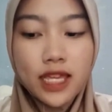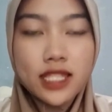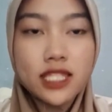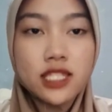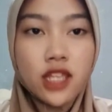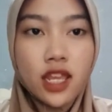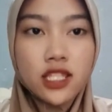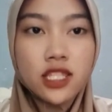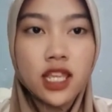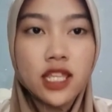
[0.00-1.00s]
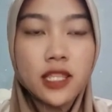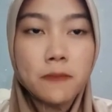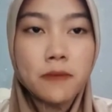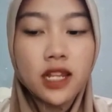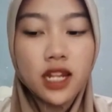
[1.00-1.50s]
It changed
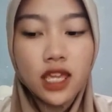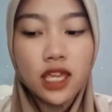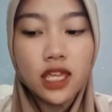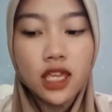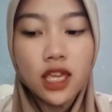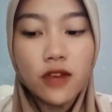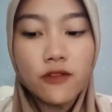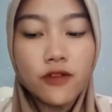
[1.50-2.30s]
the meaning